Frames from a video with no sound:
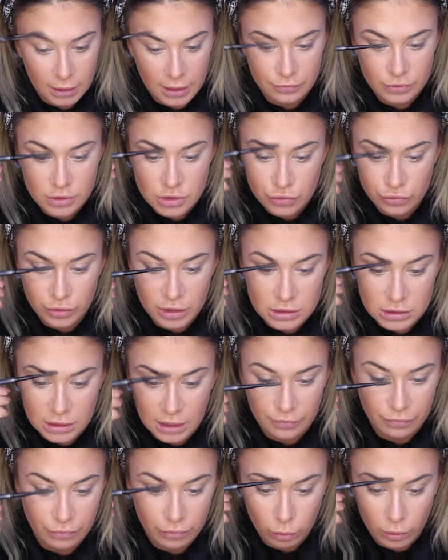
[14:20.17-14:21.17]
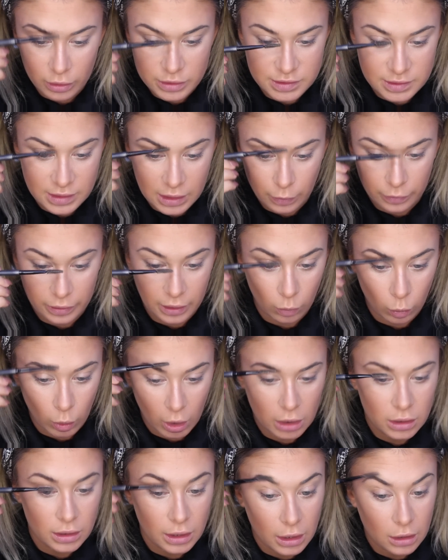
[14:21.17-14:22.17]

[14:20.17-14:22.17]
everyone's free to have say what they want,